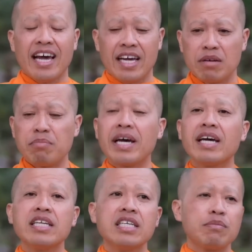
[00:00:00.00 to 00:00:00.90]
And
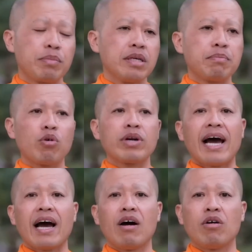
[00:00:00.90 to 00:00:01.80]
many people
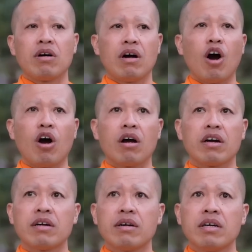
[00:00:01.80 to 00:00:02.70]
now
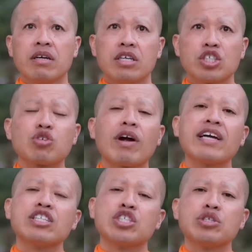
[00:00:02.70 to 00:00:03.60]
are
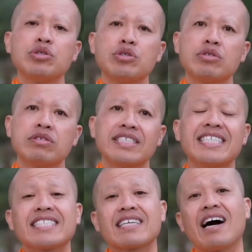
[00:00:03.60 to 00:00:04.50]
trying to
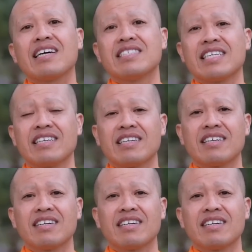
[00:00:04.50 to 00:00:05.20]
disguise it.